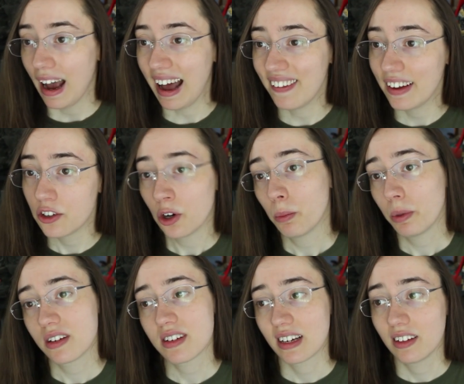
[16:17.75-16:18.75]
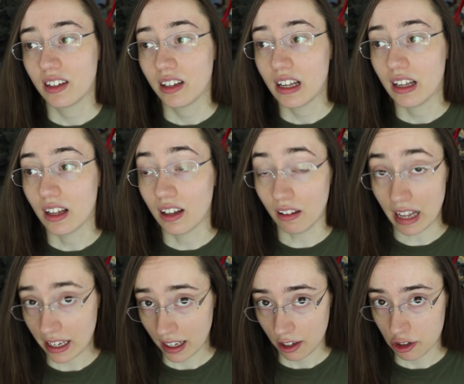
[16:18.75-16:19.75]
and they don't particularly
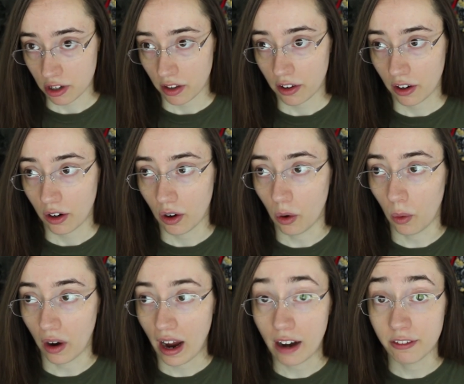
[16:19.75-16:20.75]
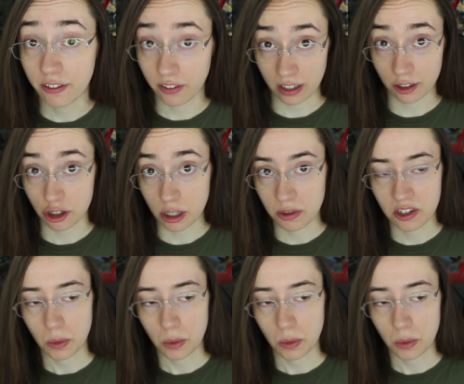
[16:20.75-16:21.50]
like each other or have friendships.